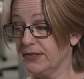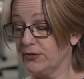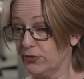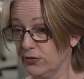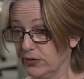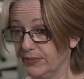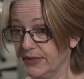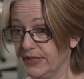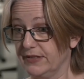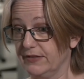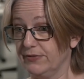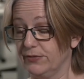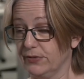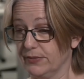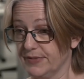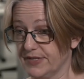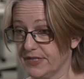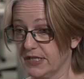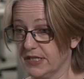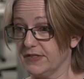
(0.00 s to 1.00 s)
And
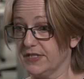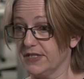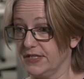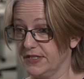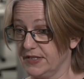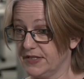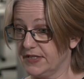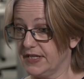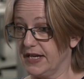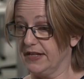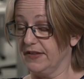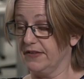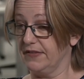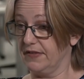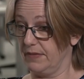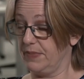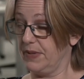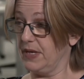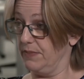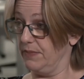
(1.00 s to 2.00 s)
trauma-informed service
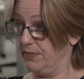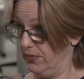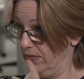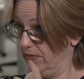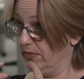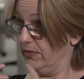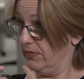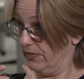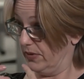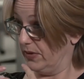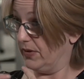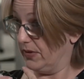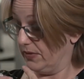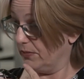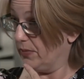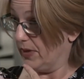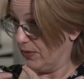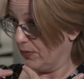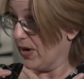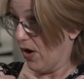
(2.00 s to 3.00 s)
understands that people,
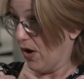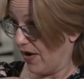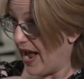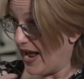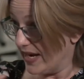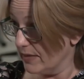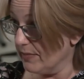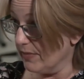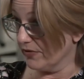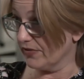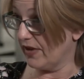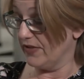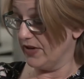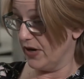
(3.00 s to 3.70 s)
we are animals.